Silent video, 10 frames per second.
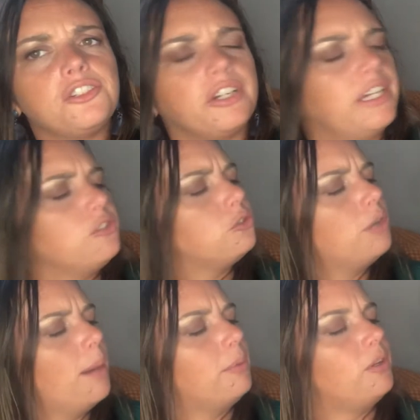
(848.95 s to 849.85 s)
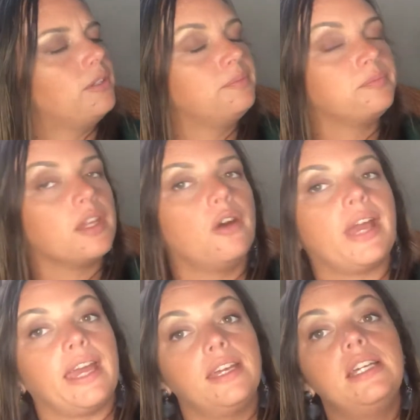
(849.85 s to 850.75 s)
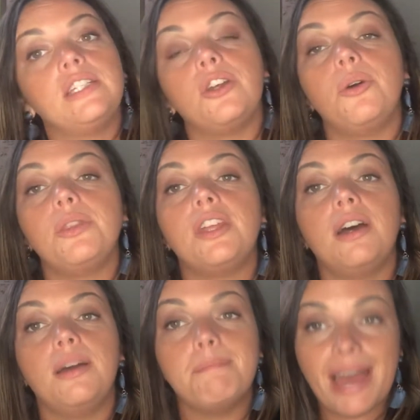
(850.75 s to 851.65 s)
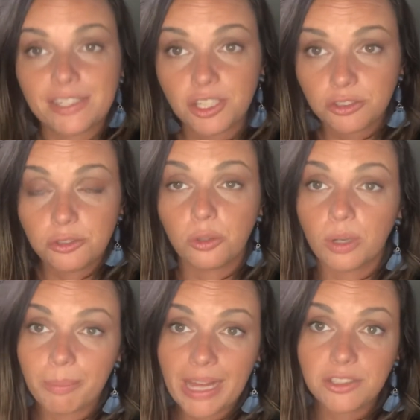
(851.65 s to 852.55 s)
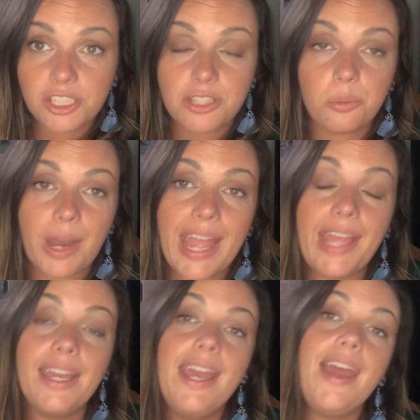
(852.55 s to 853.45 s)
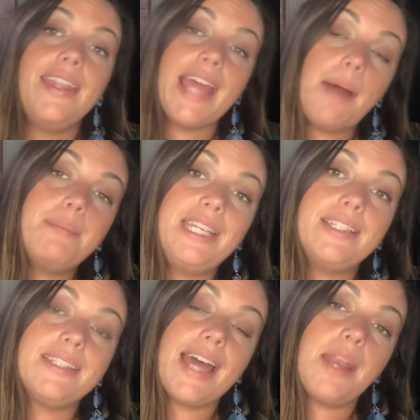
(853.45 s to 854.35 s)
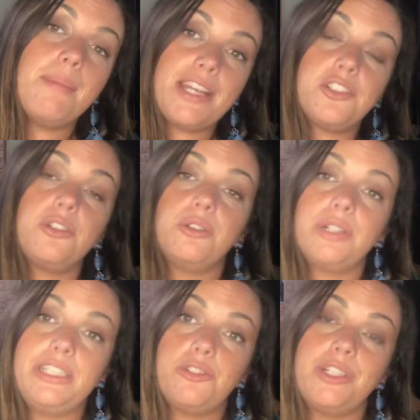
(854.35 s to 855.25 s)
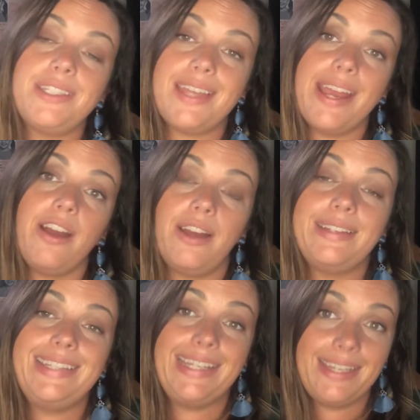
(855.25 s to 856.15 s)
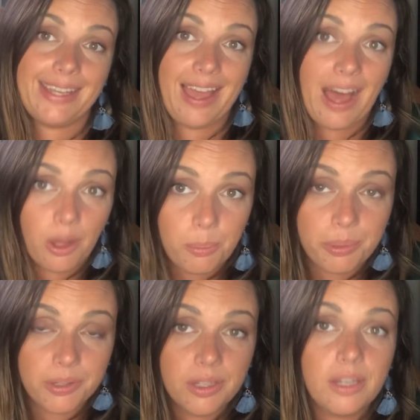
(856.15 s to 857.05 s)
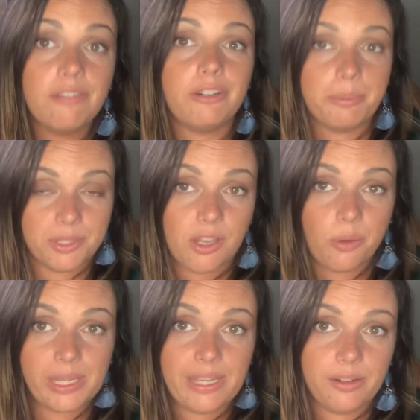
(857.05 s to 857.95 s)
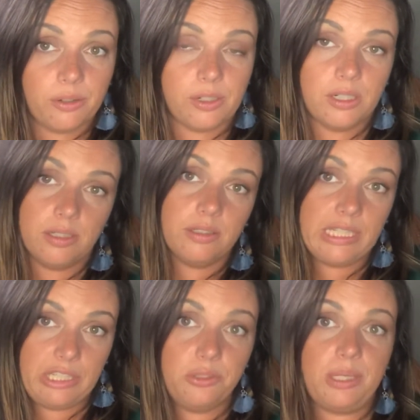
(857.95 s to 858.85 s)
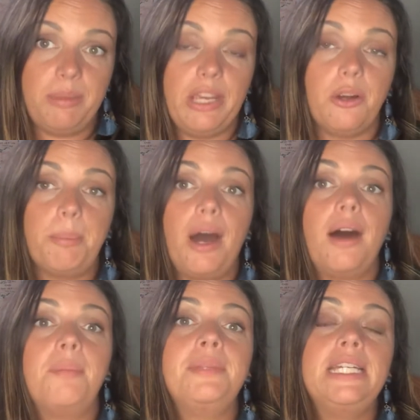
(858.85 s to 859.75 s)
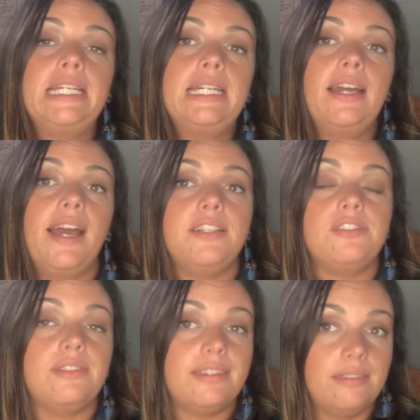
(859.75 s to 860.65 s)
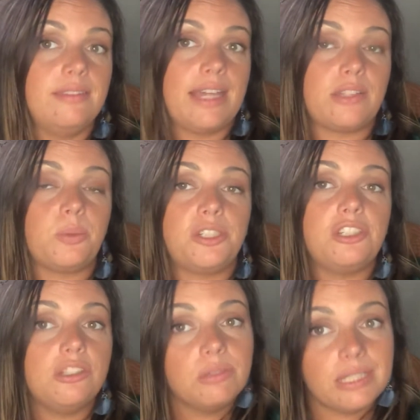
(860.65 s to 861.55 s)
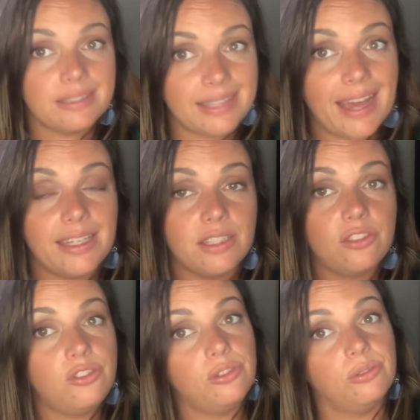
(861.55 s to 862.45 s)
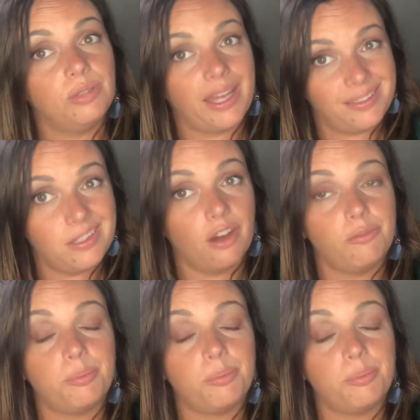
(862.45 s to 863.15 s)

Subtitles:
in trouble. Okay, so the magical doorbell just rang, and that means that a magical creature is there needing help from Zoey, or it used to be her mom, and that's what she uses science to solve